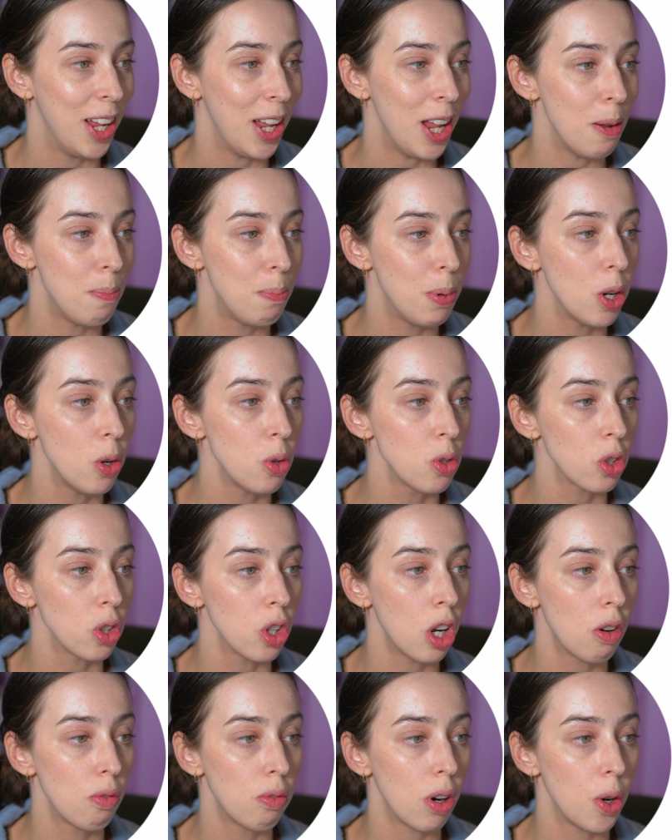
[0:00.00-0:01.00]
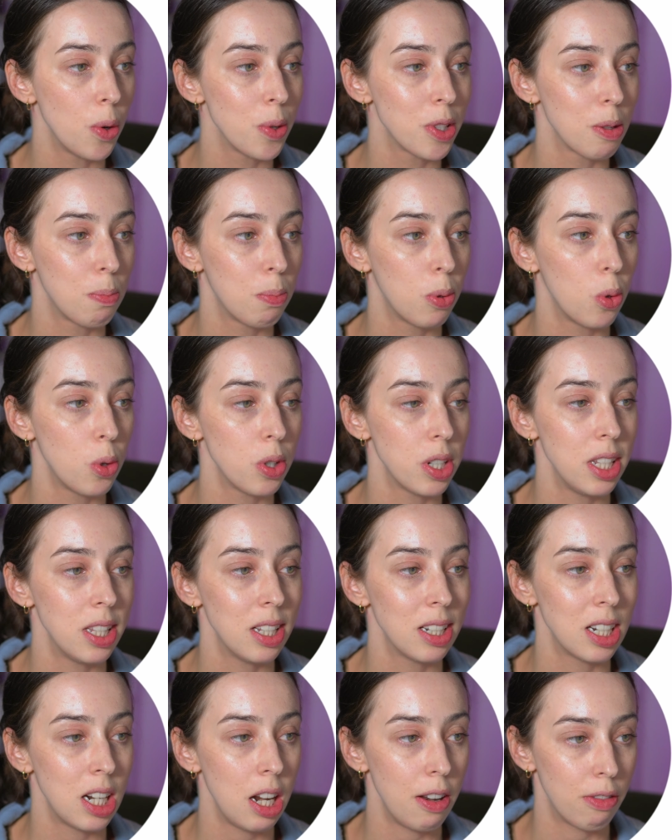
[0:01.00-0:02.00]
It builds on our role supporting
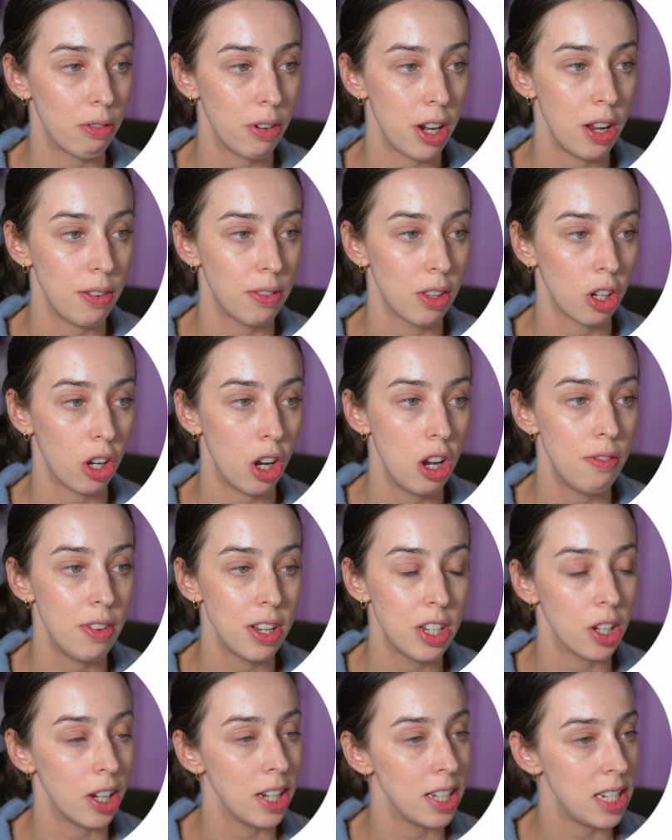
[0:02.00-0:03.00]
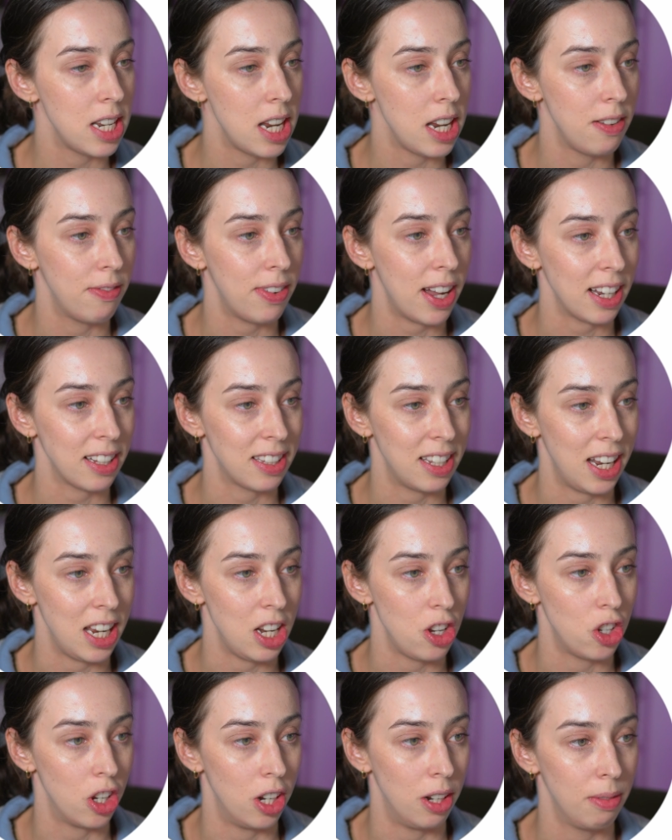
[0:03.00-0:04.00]
the delivery of the COVID 19
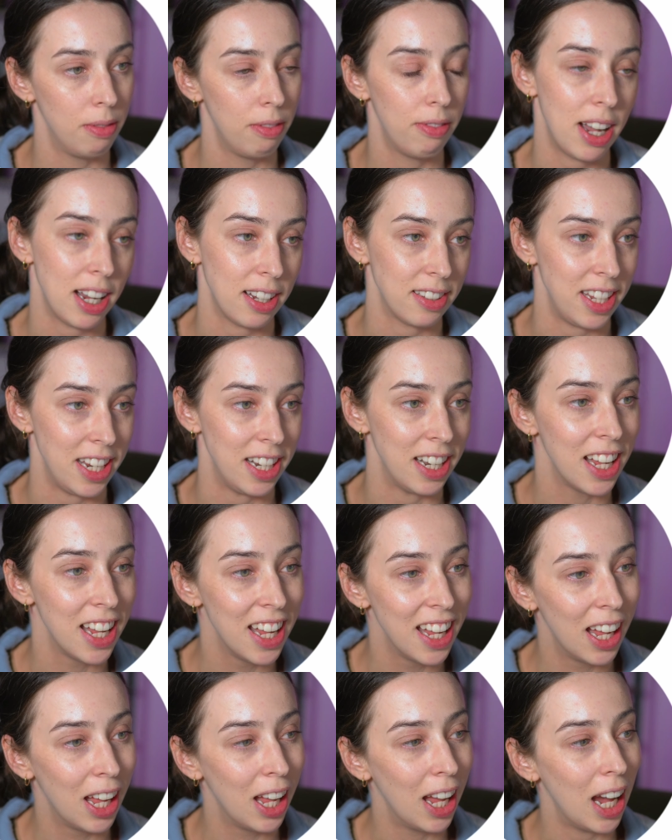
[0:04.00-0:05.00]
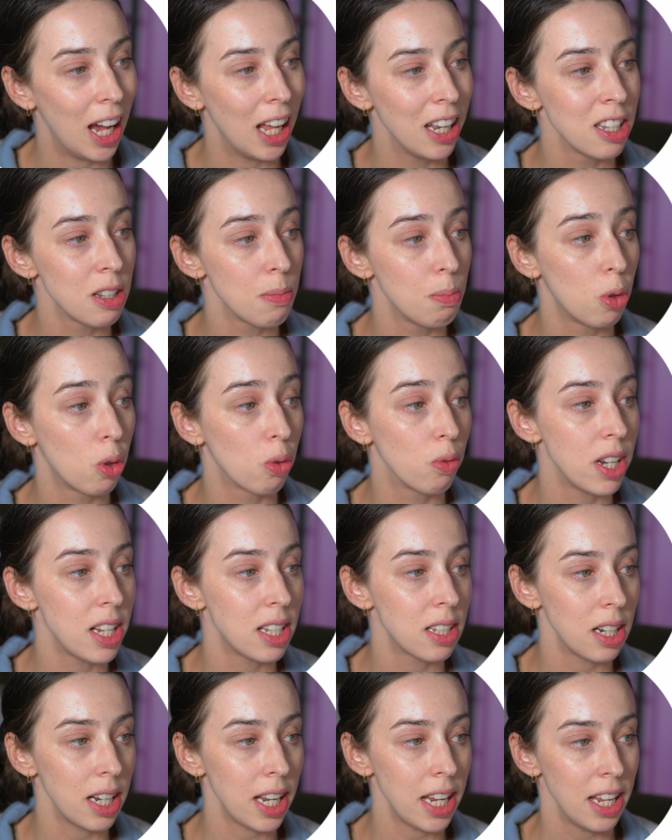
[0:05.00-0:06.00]
vaccination vaccine and more
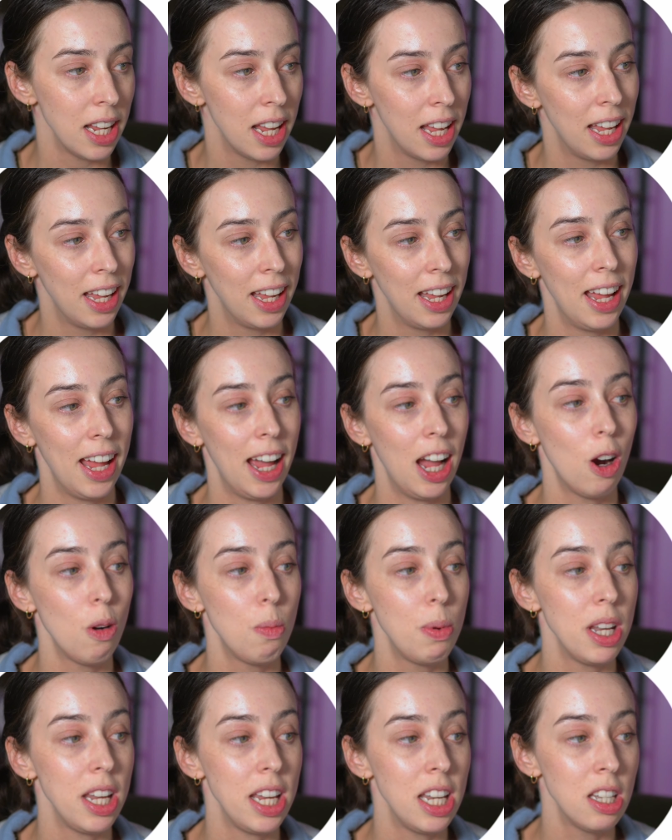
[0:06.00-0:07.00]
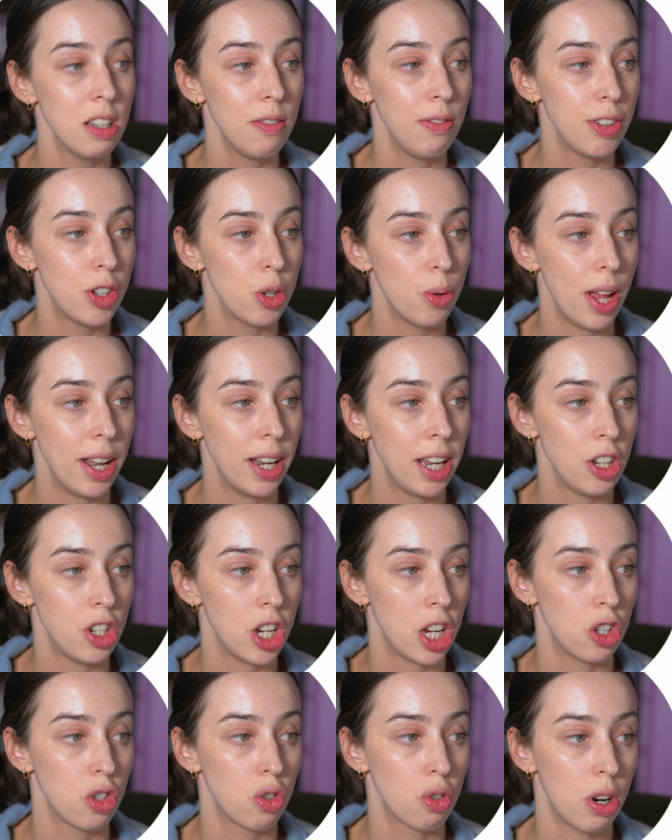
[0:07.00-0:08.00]
recently, helping individual
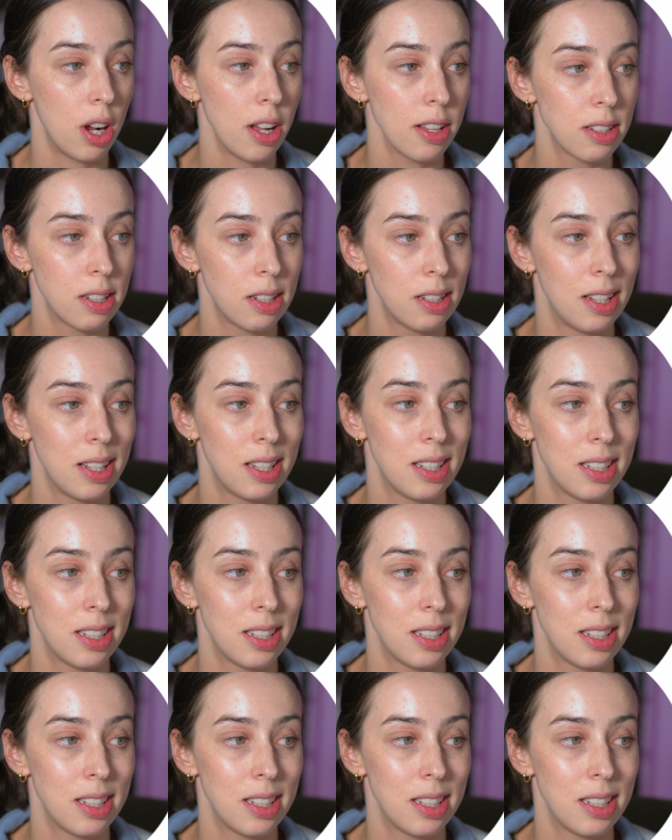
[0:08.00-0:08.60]
NHS trusts to